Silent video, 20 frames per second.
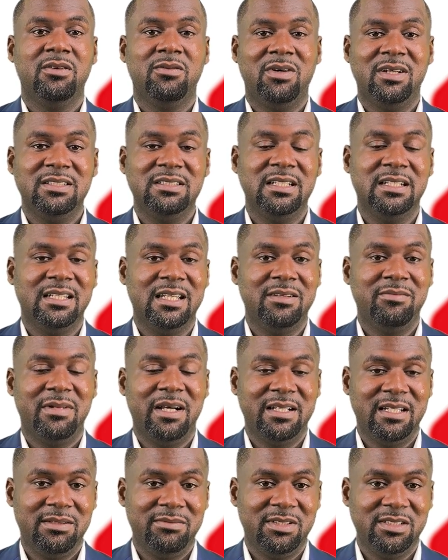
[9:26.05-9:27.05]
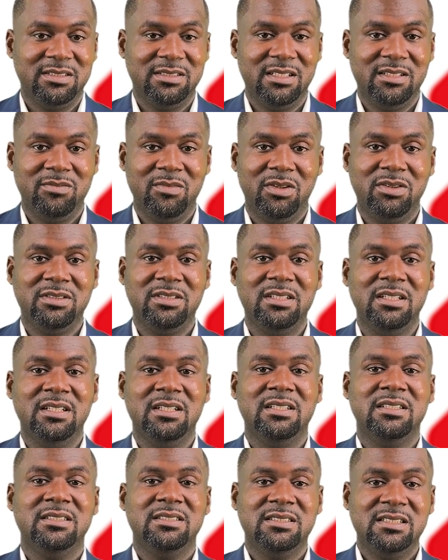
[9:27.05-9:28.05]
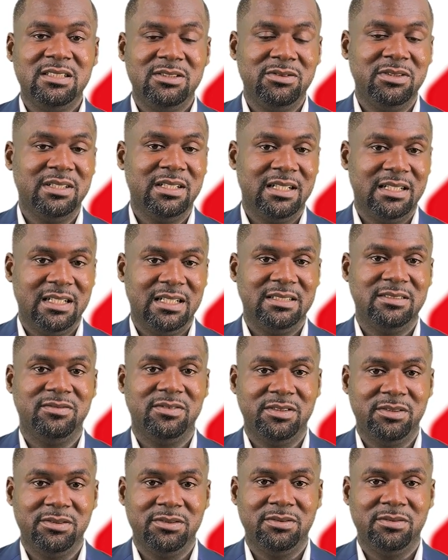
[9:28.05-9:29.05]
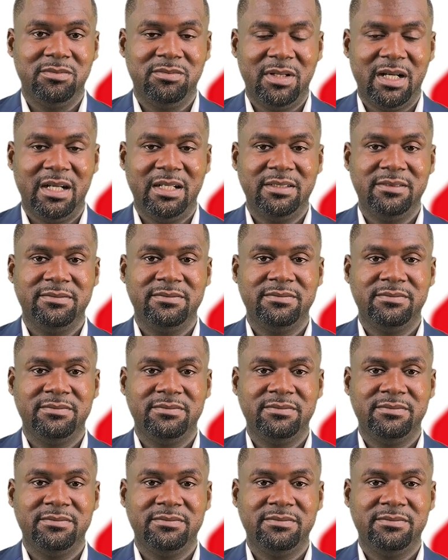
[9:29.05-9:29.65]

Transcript: Once again, my name is Sigmund. See you in the next video. Bye.